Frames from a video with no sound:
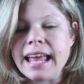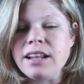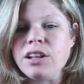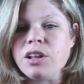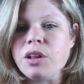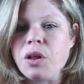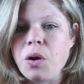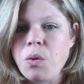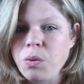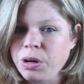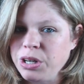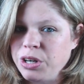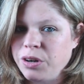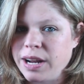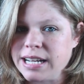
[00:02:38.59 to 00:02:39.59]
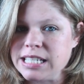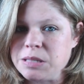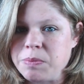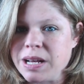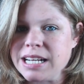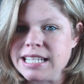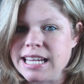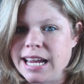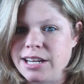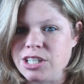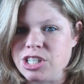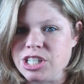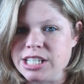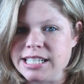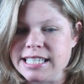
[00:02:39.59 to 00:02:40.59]
and lower your
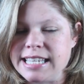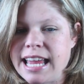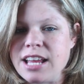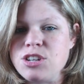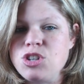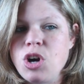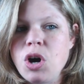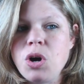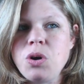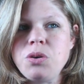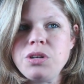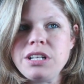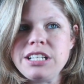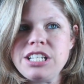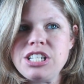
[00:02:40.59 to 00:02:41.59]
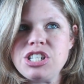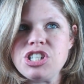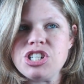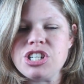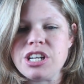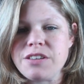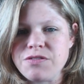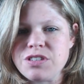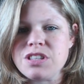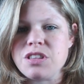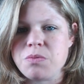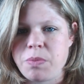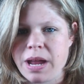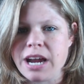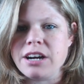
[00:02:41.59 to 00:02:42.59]
expectations and totally
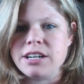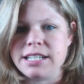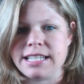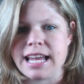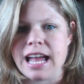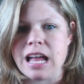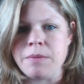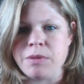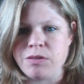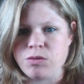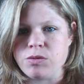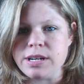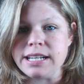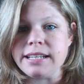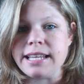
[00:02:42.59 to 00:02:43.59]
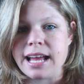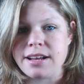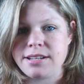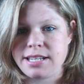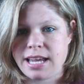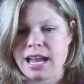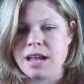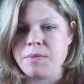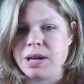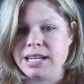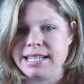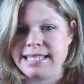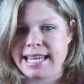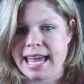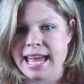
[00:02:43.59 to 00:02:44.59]
shift the paradigm of read aloud time
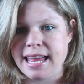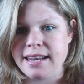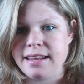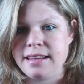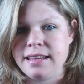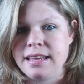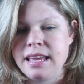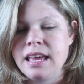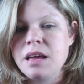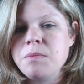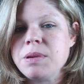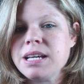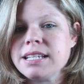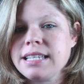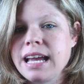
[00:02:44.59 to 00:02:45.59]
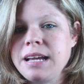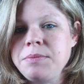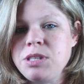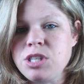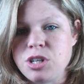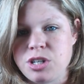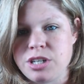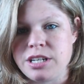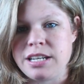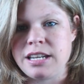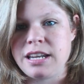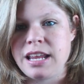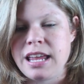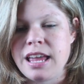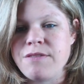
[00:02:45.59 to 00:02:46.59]
on its head. Because I'm
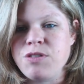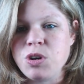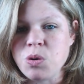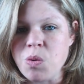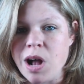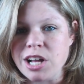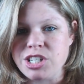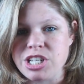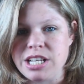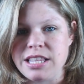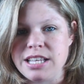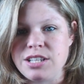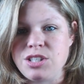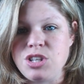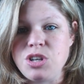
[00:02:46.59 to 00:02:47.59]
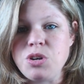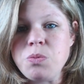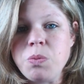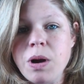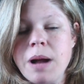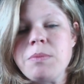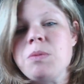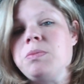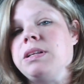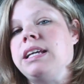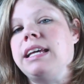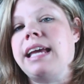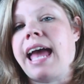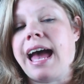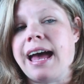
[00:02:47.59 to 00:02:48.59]
certain if you're watching this, you
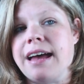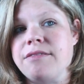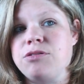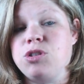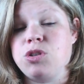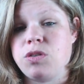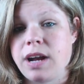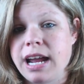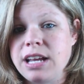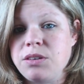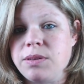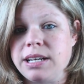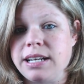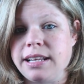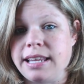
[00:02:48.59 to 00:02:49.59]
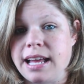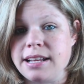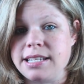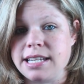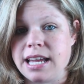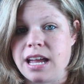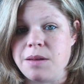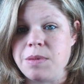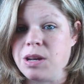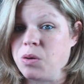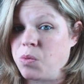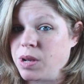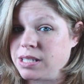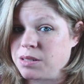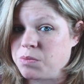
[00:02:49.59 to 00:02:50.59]
probably have tried read aloud time and
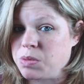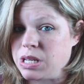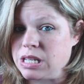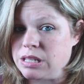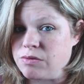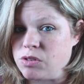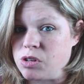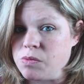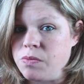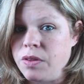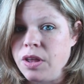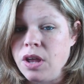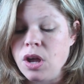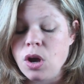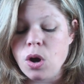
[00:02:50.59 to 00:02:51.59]
it wasn't peaceful.